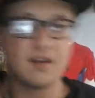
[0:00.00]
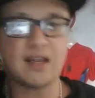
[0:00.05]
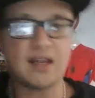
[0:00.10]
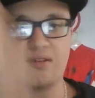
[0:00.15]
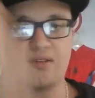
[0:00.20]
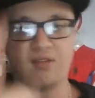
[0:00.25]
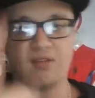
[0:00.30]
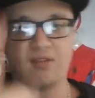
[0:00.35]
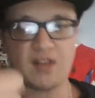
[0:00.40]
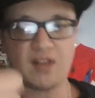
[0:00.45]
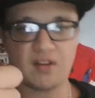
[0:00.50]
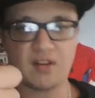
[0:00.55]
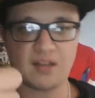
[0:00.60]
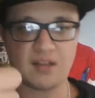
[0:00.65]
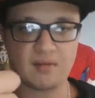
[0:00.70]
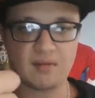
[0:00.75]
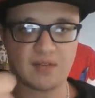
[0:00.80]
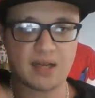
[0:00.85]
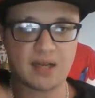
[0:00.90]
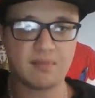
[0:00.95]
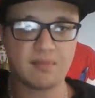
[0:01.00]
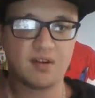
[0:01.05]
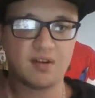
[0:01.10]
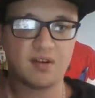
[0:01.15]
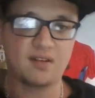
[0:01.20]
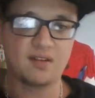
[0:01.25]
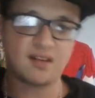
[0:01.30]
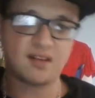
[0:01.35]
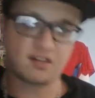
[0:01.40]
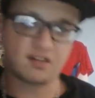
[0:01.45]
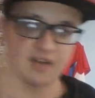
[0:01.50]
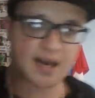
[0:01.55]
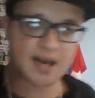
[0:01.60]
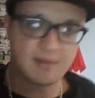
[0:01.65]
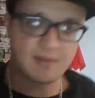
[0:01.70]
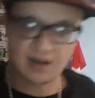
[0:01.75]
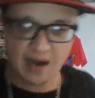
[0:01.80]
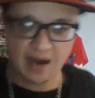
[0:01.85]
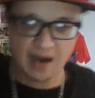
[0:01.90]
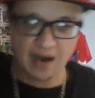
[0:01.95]
Give this video a thumbs up,
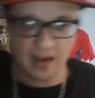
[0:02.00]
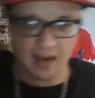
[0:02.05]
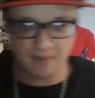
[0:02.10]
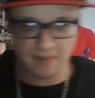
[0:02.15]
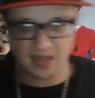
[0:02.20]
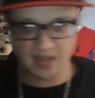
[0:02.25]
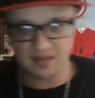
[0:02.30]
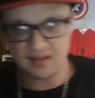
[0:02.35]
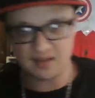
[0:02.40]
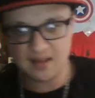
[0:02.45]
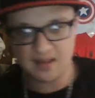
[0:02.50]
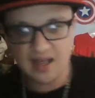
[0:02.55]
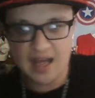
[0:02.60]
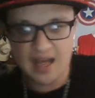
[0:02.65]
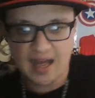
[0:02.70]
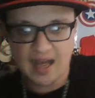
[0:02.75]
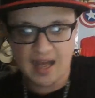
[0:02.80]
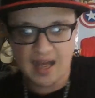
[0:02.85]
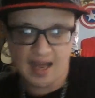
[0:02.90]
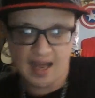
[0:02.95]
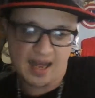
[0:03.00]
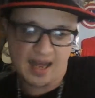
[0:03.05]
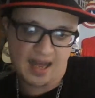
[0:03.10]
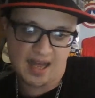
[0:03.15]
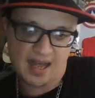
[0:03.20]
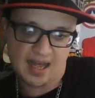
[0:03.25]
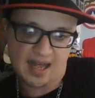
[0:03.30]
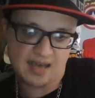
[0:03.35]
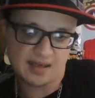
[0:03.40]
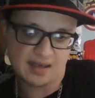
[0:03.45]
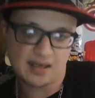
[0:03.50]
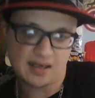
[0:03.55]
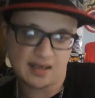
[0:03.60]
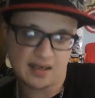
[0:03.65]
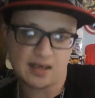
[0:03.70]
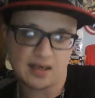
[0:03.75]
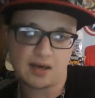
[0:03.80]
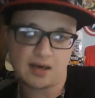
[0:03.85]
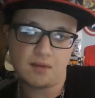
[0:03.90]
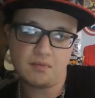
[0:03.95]
subscribe, comment, and
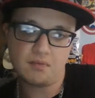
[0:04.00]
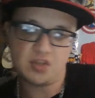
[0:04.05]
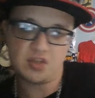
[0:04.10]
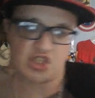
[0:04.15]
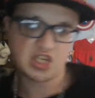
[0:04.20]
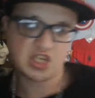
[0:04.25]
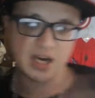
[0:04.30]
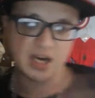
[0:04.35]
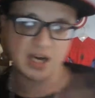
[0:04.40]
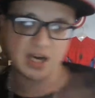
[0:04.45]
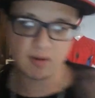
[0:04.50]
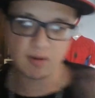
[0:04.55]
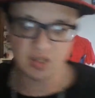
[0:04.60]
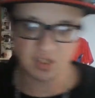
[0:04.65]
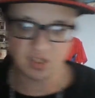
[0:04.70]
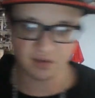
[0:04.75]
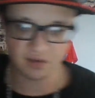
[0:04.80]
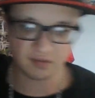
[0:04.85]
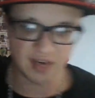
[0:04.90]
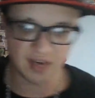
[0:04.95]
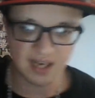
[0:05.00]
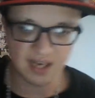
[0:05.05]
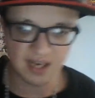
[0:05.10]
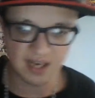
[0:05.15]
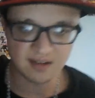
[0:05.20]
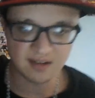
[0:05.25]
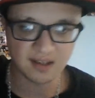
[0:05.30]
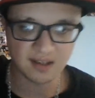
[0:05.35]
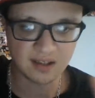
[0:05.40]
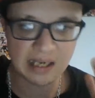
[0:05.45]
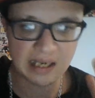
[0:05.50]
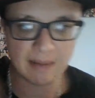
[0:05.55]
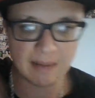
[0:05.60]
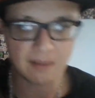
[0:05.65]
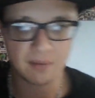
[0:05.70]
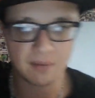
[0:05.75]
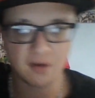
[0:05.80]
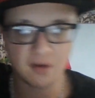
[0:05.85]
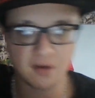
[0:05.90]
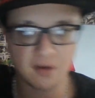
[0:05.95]
um, share with your friends and
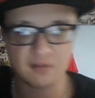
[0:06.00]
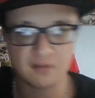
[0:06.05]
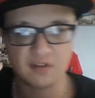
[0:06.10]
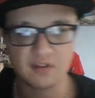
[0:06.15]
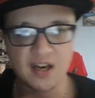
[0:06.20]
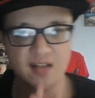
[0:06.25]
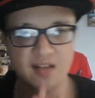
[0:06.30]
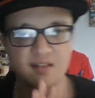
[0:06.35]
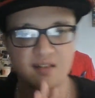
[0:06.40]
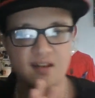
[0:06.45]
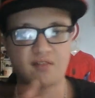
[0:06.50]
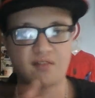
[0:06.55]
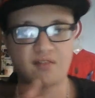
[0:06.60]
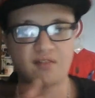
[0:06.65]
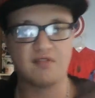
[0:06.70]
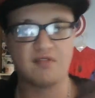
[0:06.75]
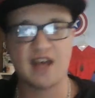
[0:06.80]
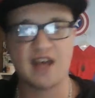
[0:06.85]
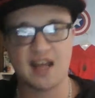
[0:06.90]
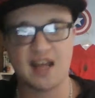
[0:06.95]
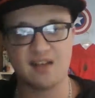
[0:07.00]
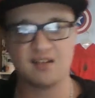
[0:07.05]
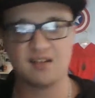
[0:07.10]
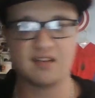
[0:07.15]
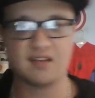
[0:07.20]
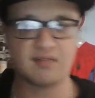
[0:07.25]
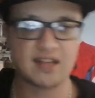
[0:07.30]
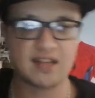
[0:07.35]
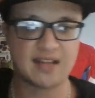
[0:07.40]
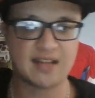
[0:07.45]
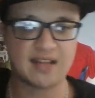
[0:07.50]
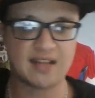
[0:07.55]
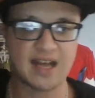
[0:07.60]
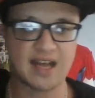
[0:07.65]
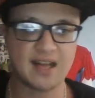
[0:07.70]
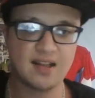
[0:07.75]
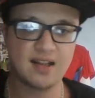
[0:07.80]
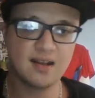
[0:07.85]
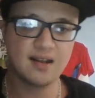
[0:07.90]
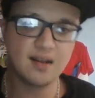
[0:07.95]
comic book friends and fans and stuff like
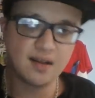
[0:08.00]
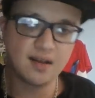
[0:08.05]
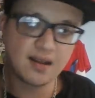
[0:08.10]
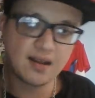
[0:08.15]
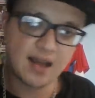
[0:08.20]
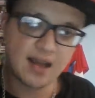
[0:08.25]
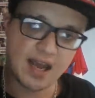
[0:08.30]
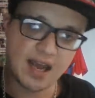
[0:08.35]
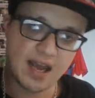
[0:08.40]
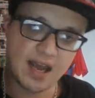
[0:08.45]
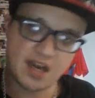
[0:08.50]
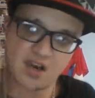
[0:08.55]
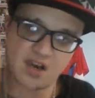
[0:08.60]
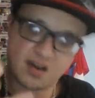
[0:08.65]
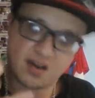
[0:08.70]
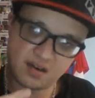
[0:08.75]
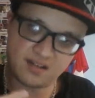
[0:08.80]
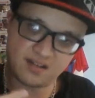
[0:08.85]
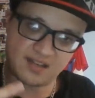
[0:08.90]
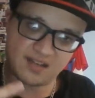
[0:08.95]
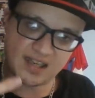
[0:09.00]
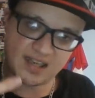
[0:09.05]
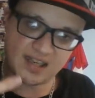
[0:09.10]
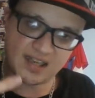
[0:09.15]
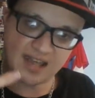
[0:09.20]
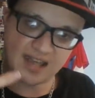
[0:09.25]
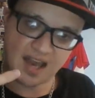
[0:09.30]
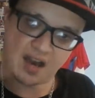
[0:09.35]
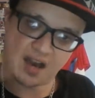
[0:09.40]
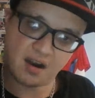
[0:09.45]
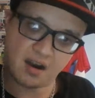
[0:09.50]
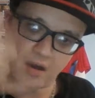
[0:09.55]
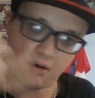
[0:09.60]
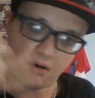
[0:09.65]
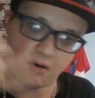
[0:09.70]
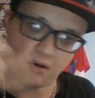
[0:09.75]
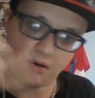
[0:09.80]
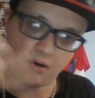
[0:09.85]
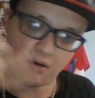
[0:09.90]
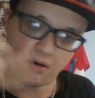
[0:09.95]
that. And see you later.
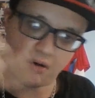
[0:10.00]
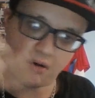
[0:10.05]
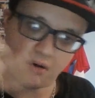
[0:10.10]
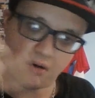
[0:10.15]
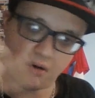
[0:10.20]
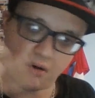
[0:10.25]
Alright.